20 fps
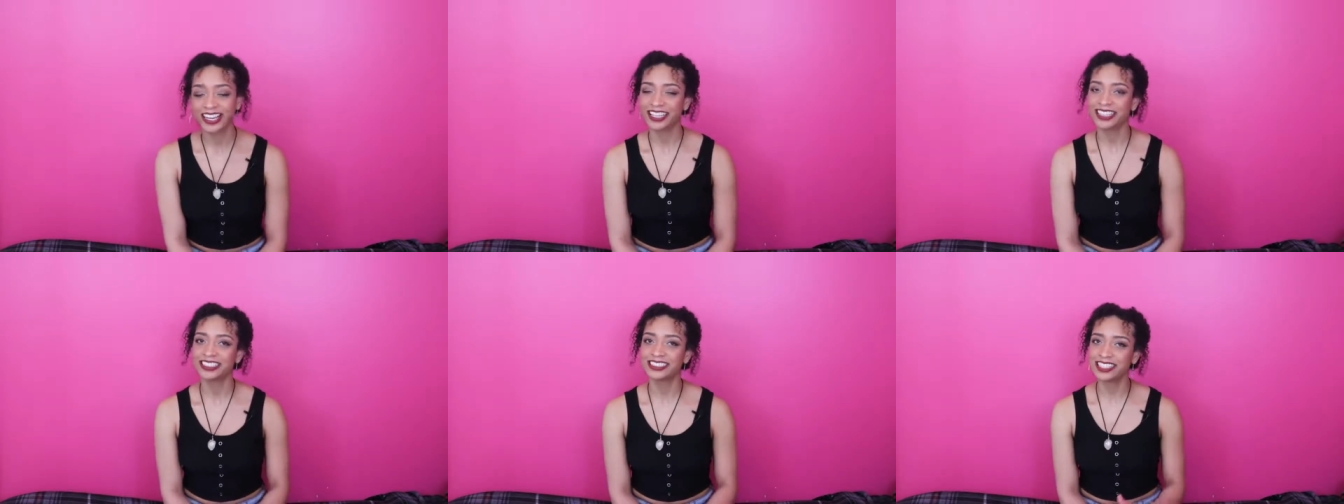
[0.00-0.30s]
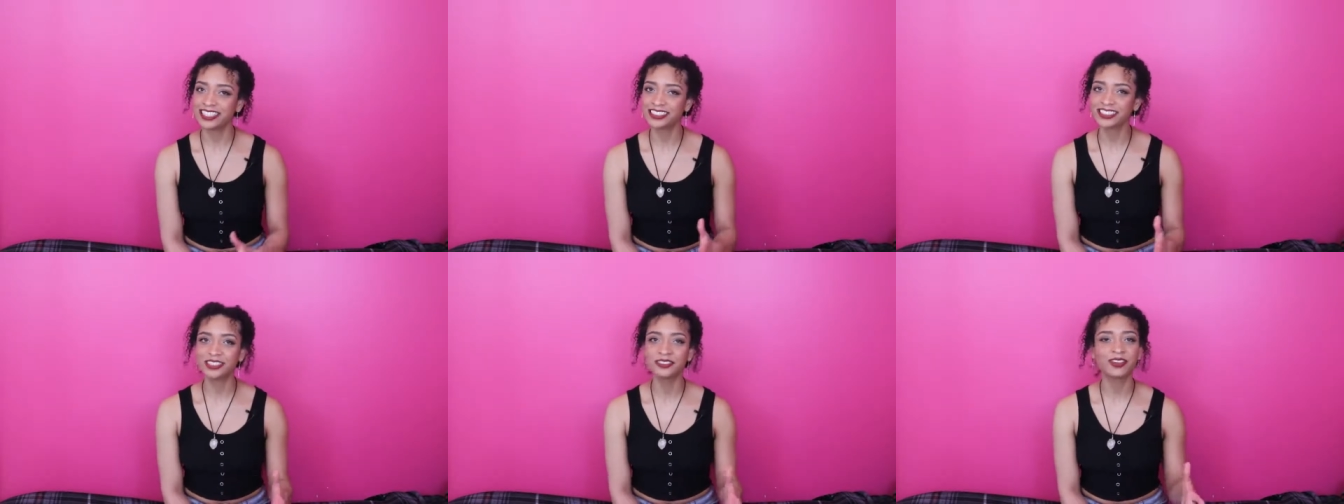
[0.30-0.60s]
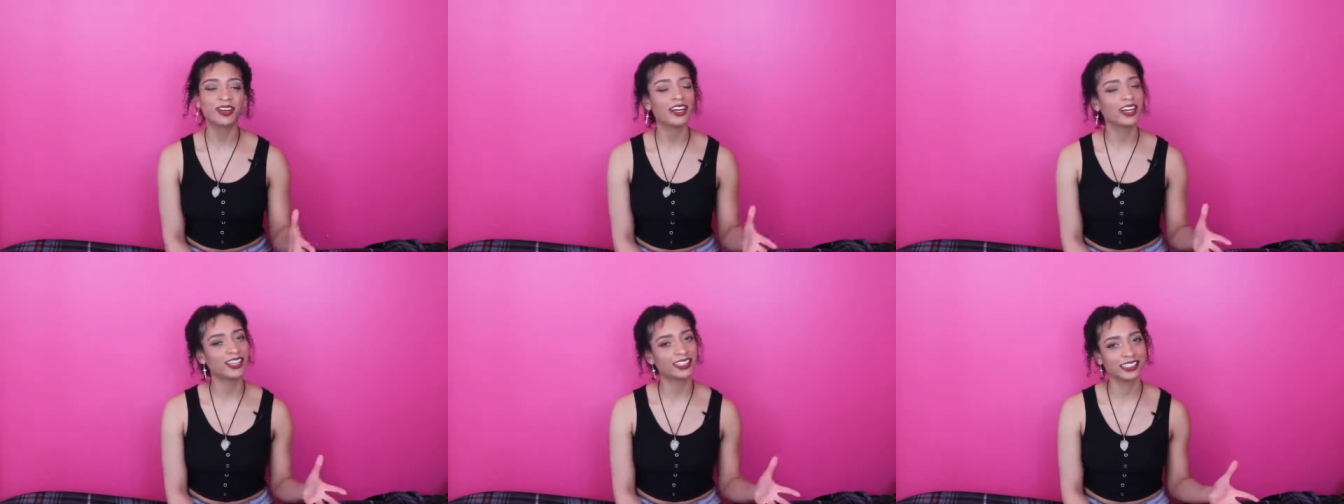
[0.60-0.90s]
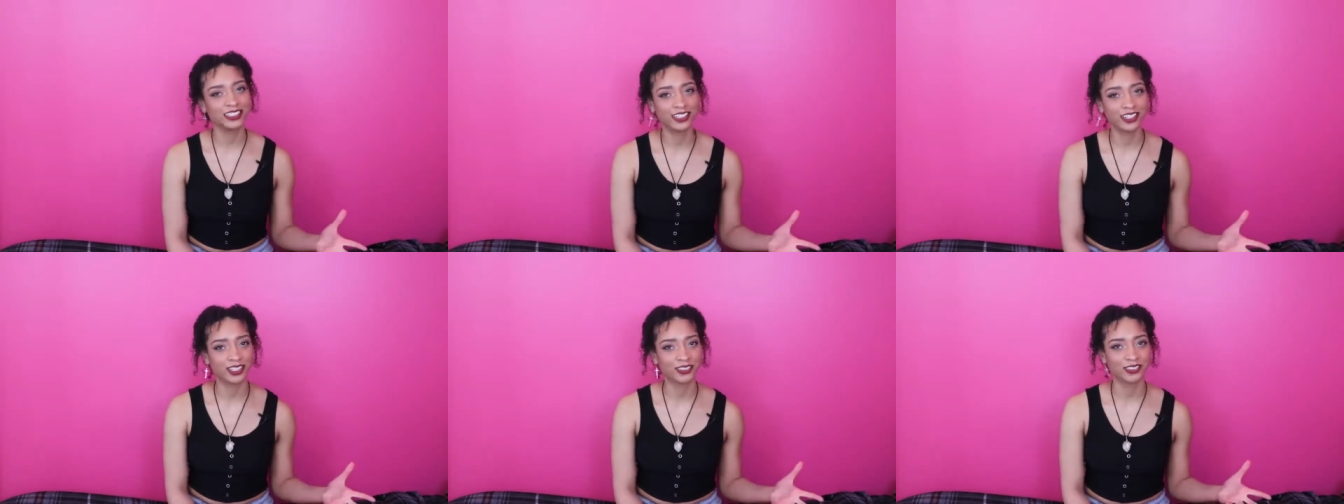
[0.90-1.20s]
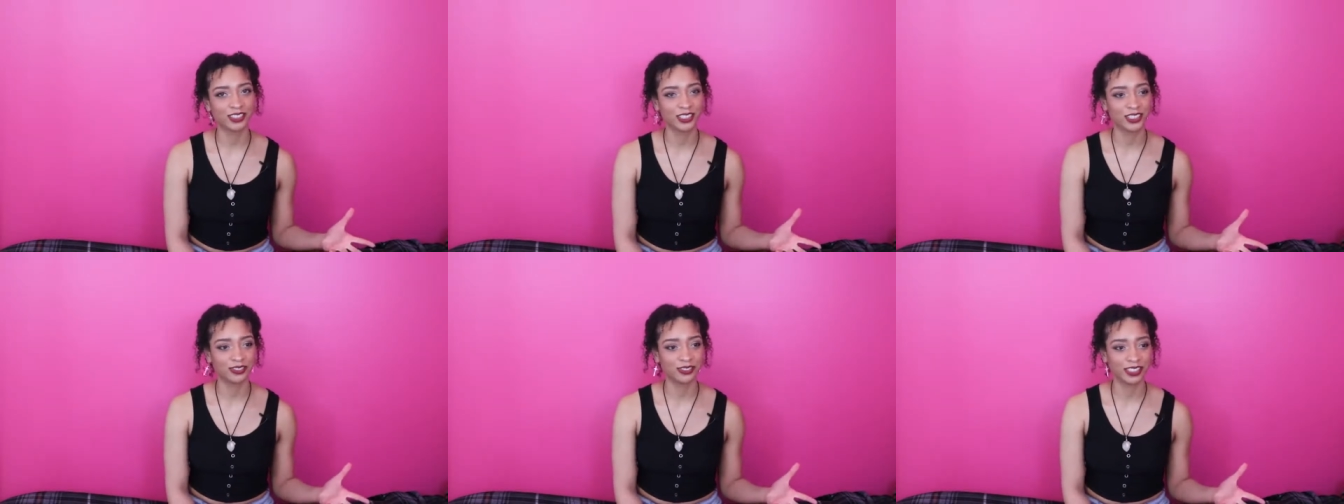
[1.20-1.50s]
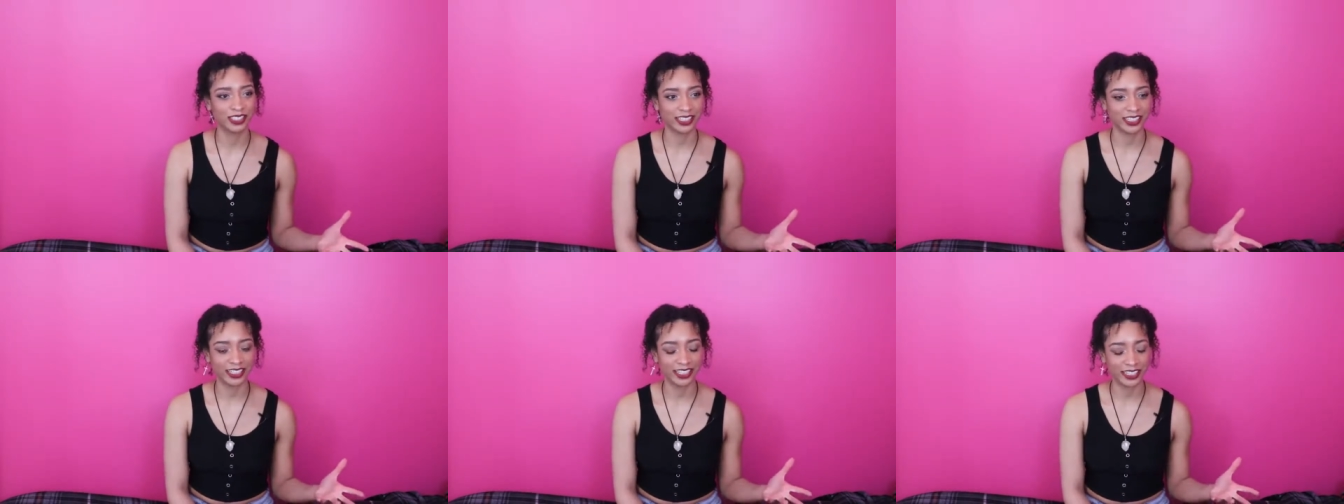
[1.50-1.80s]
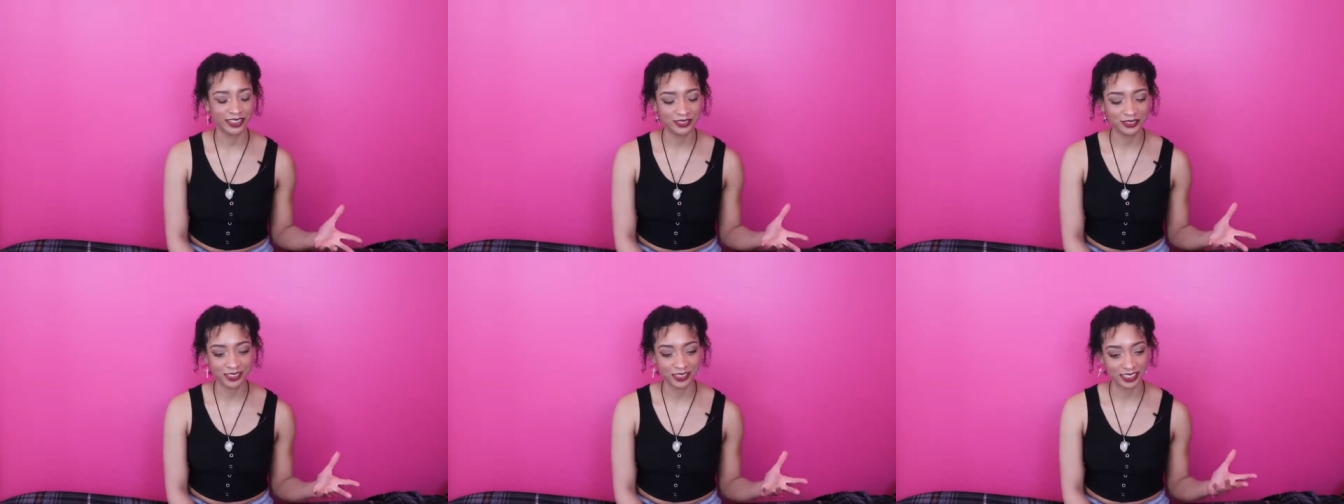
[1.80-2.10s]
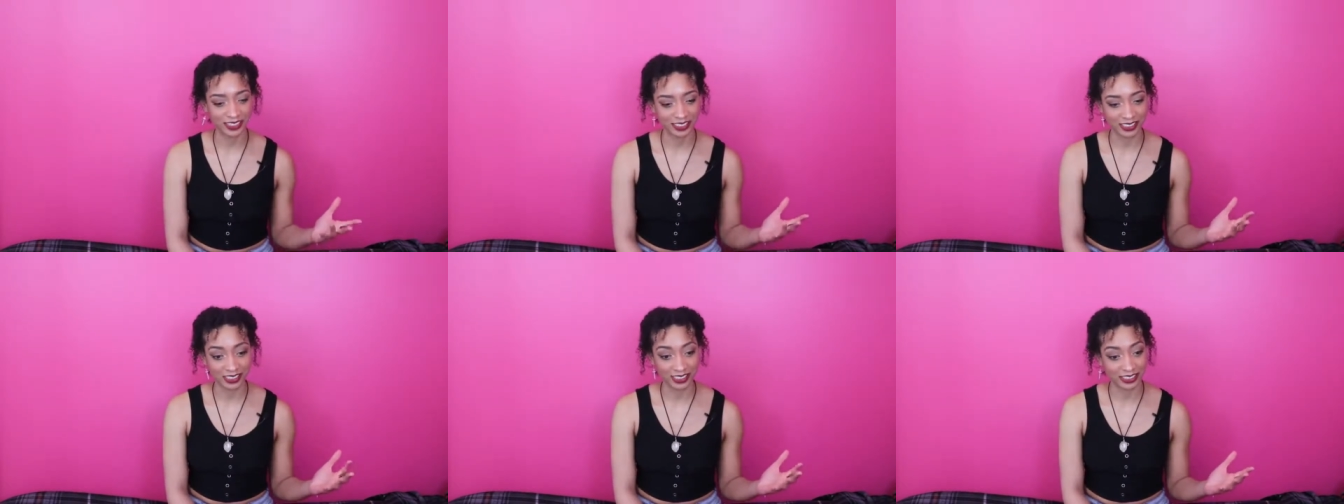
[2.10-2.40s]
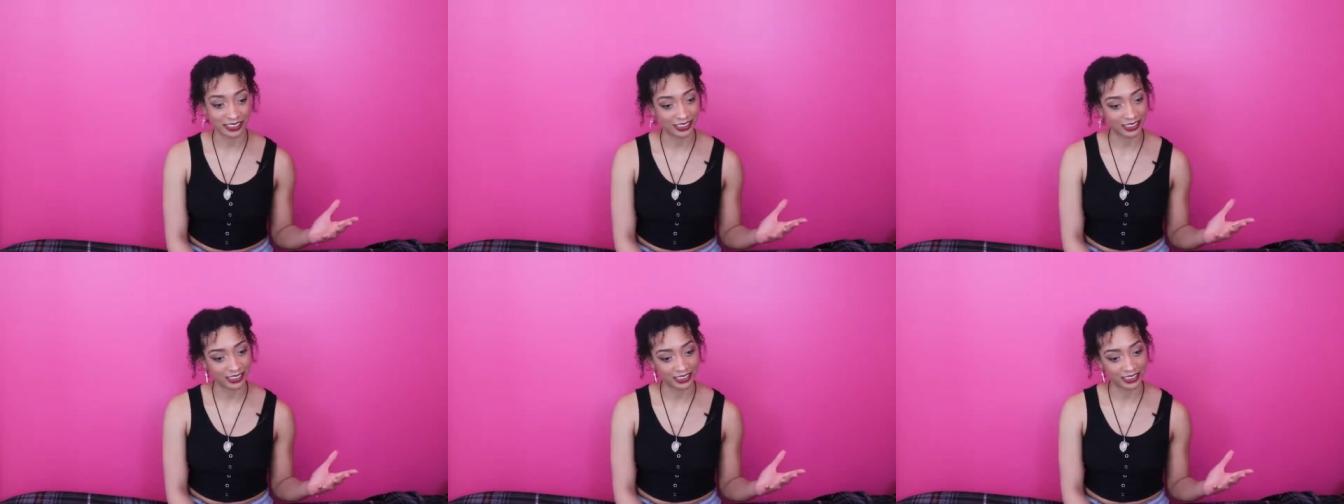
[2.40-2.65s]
That's actually why I had to get off of Twitter. It was